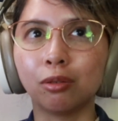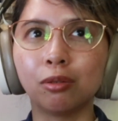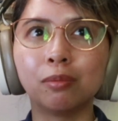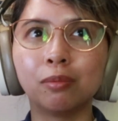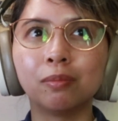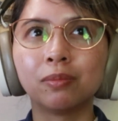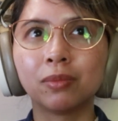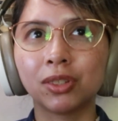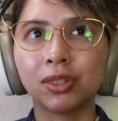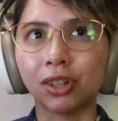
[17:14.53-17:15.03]

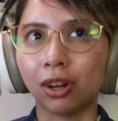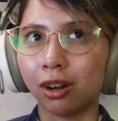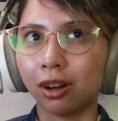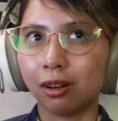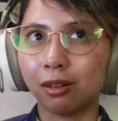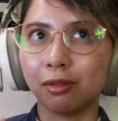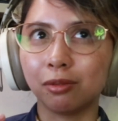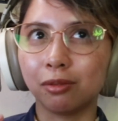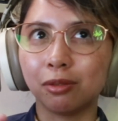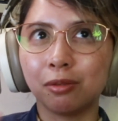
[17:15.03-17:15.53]
share
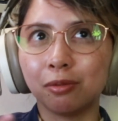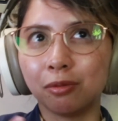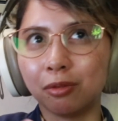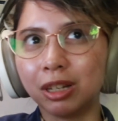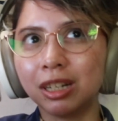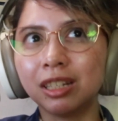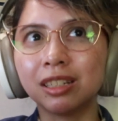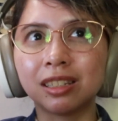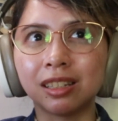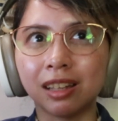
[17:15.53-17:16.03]
what
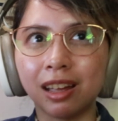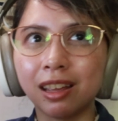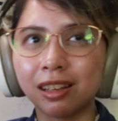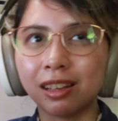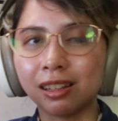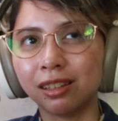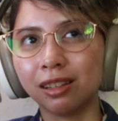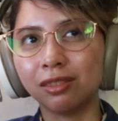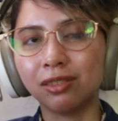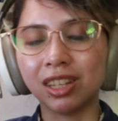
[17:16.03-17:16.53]
it's like
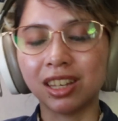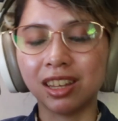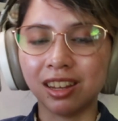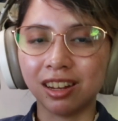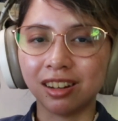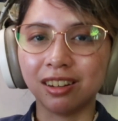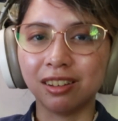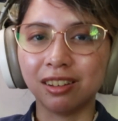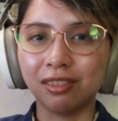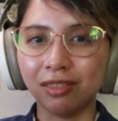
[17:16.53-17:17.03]
living
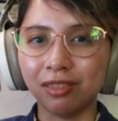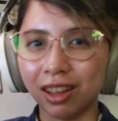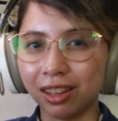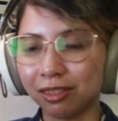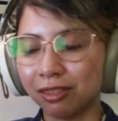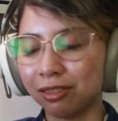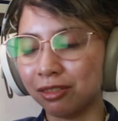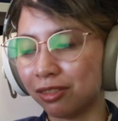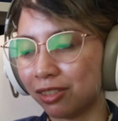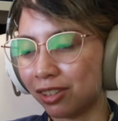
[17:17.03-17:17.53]
here in
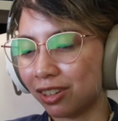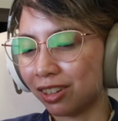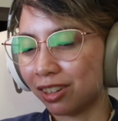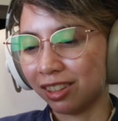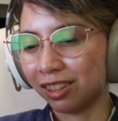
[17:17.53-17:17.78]
Vancouver,